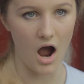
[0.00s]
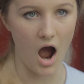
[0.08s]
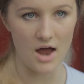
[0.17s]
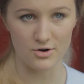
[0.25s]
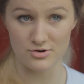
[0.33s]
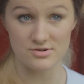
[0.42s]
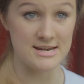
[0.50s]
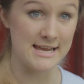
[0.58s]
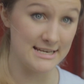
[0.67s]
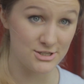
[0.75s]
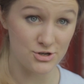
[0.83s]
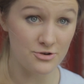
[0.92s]
I don't
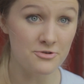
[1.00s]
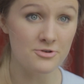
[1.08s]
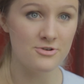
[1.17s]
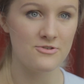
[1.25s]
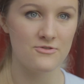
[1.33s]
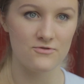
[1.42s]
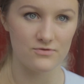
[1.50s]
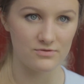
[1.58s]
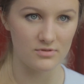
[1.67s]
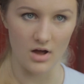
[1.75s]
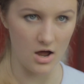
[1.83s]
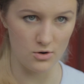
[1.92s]
need to.
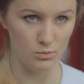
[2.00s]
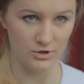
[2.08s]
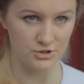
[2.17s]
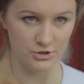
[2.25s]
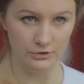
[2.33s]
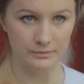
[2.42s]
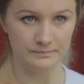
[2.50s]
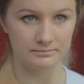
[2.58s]
I don't want to.